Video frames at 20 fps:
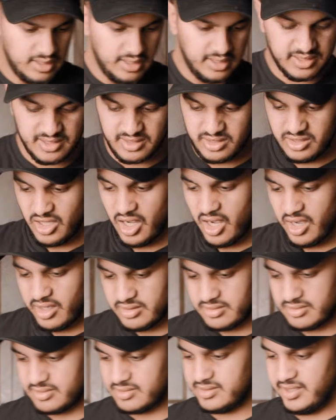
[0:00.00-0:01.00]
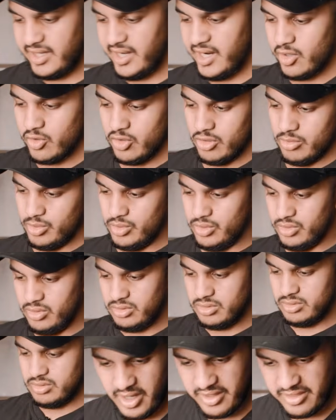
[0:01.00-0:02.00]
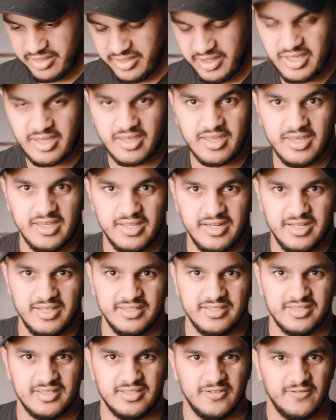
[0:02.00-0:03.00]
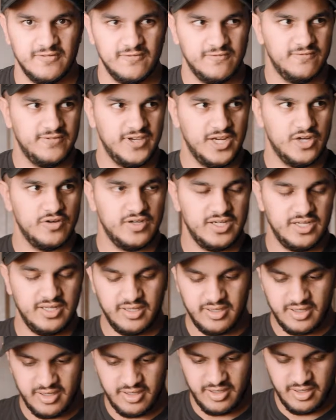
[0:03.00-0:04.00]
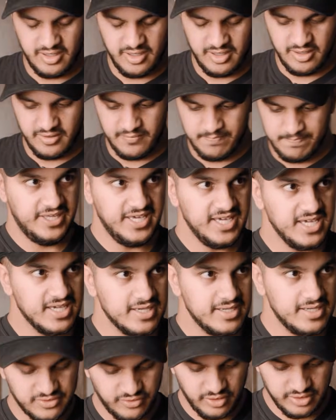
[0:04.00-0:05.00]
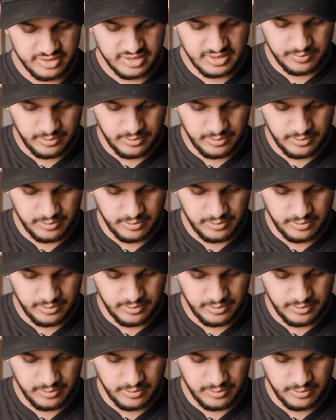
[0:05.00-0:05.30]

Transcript: It's not terrible. I think it is very thick as far as the